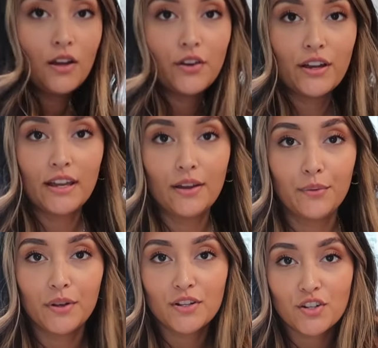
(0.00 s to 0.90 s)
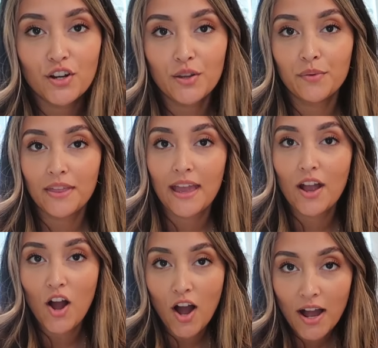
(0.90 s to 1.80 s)
Okay, we are starting with a
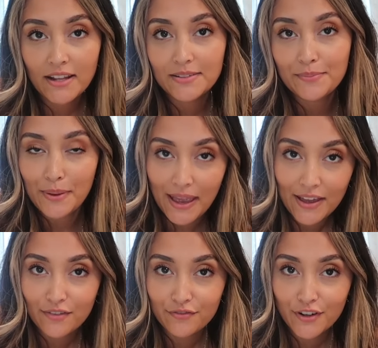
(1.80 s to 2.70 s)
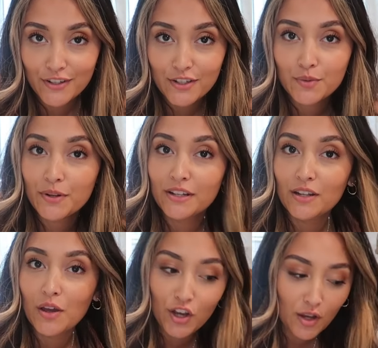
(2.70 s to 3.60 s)
hot pan first because we're
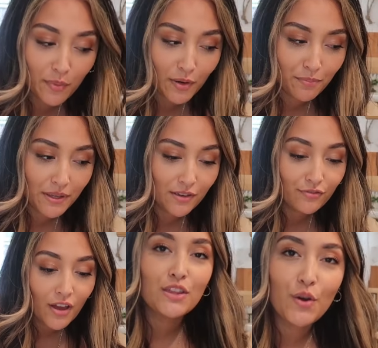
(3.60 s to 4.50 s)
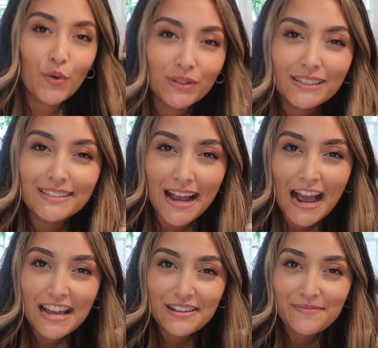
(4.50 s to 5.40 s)
gonna cook up our beef. The only
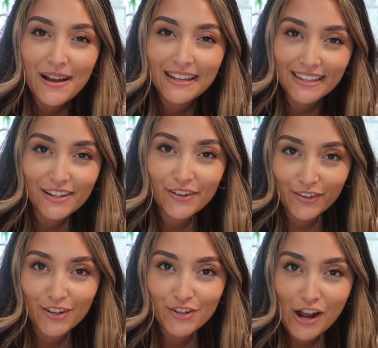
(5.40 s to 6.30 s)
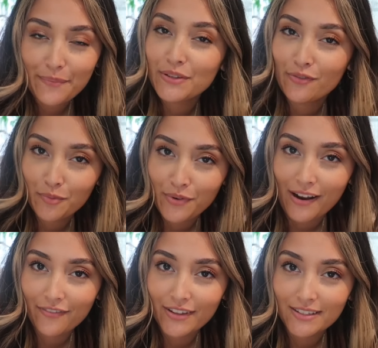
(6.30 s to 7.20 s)
time I get a crunch wrap is for
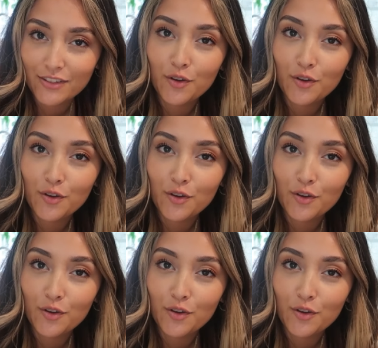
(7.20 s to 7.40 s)
breakfast.